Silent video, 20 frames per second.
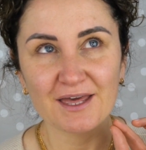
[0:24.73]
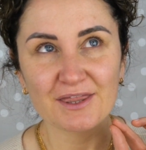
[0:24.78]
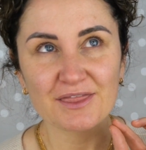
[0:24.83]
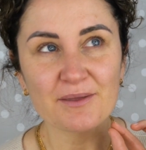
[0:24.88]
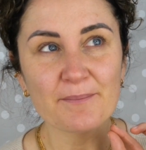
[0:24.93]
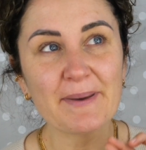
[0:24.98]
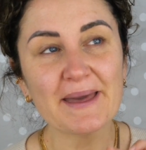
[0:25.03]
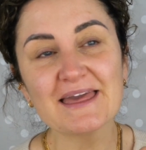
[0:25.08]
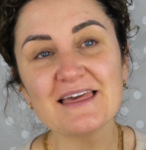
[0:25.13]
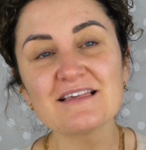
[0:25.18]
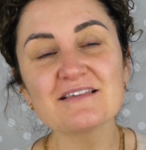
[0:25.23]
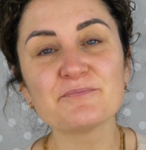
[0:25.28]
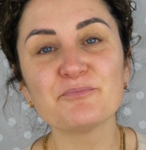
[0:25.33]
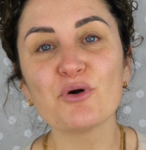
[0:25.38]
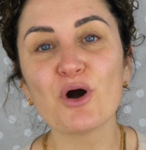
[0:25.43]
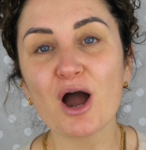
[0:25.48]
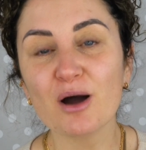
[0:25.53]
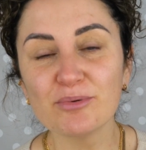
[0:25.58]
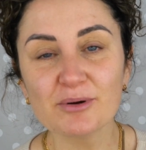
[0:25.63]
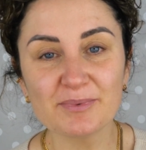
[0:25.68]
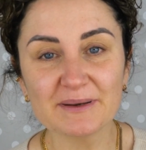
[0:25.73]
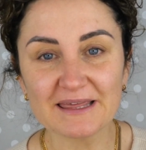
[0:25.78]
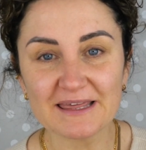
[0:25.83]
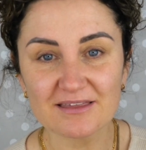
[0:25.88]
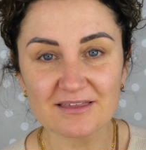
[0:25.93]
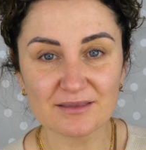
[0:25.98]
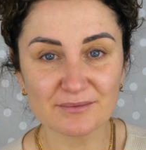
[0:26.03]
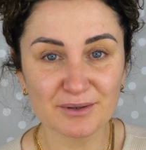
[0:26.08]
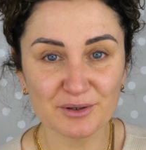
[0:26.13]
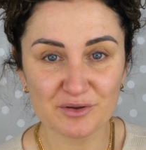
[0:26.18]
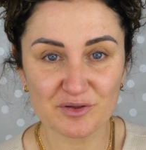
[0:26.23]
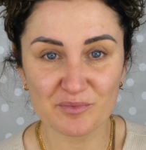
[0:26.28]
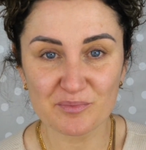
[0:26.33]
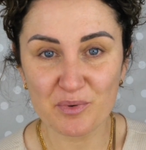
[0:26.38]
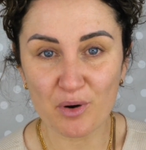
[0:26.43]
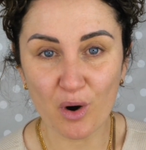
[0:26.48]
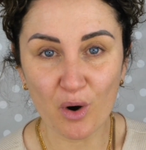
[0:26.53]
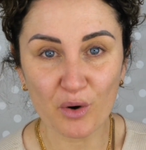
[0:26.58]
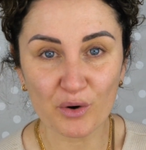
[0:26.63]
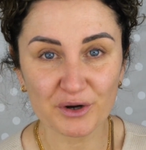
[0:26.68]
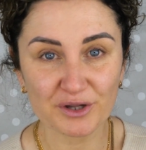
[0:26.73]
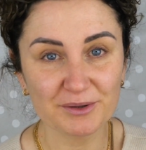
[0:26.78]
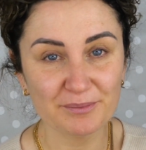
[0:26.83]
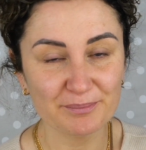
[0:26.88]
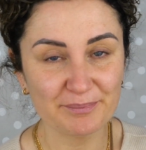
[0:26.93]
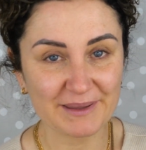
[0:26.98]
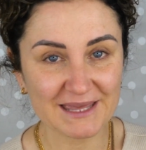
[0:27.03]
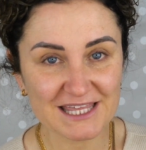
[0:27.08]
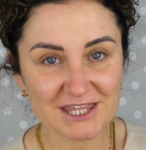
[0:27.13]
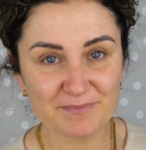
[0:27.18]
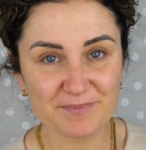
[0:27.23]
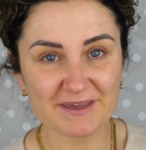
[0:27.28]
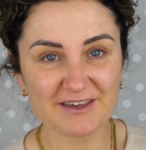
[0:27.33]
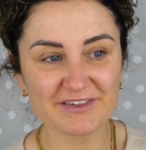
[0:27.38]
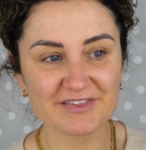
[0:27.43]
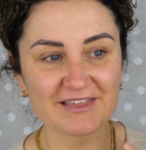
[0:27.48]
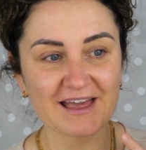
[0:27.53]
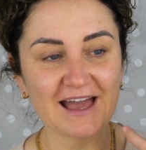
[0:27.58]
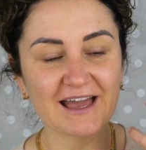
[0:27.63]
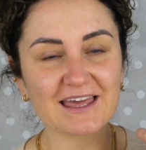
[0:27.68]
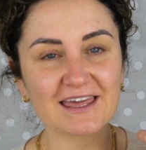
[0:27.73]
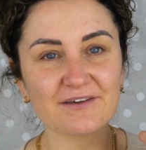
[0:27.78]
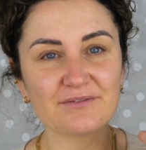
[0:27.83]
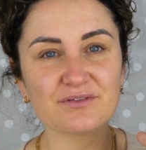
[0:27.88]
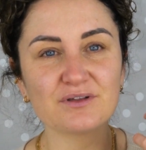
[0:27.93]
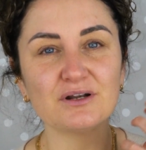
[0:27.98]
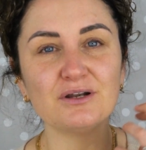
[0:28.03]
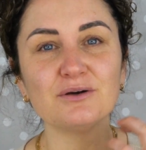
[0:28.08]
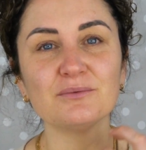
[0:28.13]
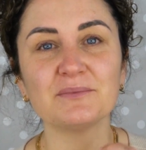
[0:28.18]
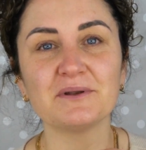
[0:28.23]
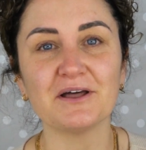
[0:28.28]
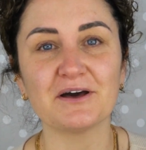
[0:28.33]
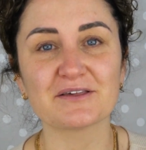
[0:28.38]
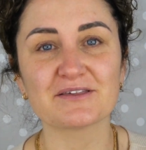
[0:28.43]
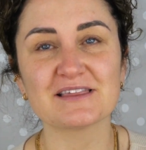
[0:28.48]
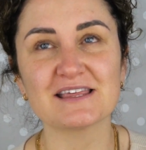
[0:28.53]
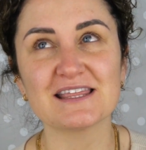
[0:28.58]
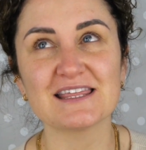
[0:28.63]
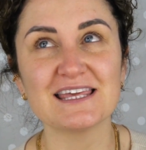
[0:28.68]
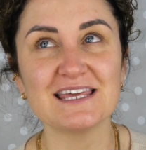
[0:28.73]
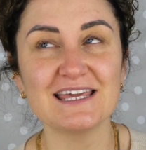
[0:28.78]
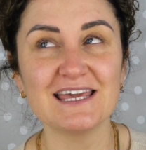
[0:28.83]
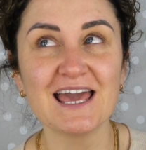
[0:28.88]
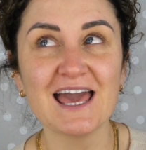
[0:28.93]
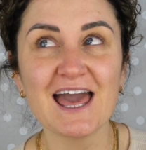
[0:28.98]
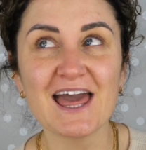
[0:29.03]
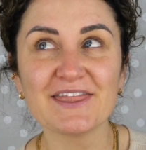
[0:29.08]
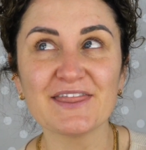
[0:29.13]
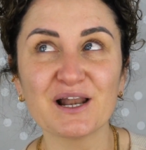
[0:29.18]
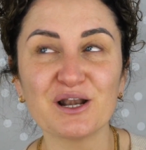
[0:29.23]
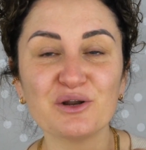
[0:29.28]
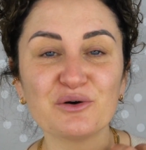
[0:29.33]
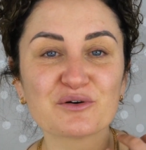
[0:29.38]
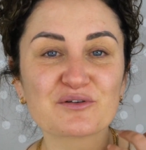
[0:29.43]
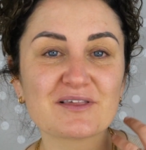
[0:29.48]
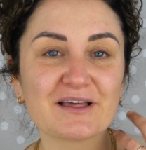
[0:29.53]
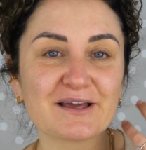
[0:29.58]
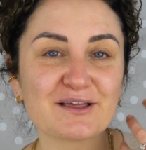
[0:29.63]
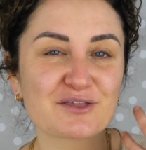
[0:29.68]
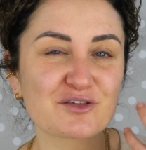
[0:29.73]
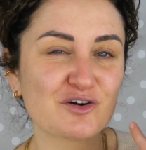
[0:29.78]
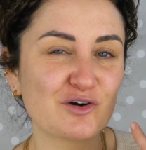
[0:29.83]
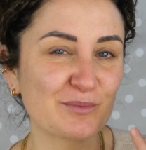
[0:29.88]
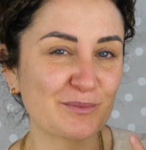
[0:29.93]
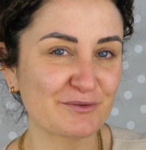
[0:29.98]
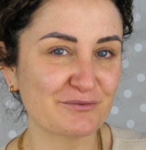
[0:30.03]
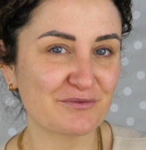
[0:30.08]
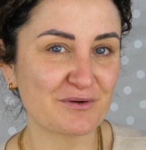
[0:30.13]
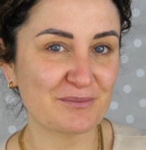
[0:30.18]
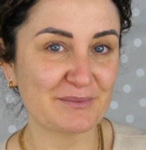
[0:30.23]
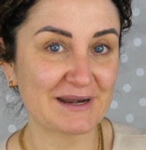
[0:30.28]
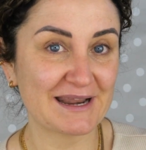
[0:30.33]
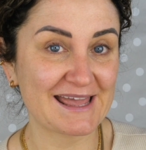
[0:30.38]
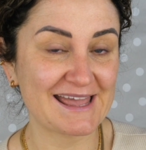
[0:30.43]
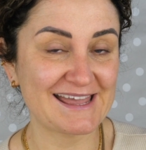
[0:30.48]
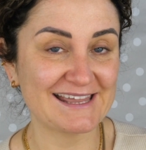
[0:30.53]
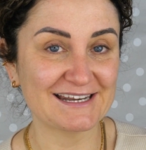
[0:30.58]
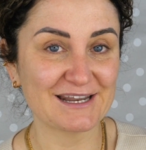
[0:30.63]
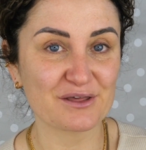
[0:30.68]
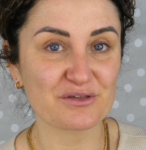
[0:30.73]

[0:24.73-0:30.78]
The base probably is the most important bit because that gives the luminosity that looks like it's coming from within.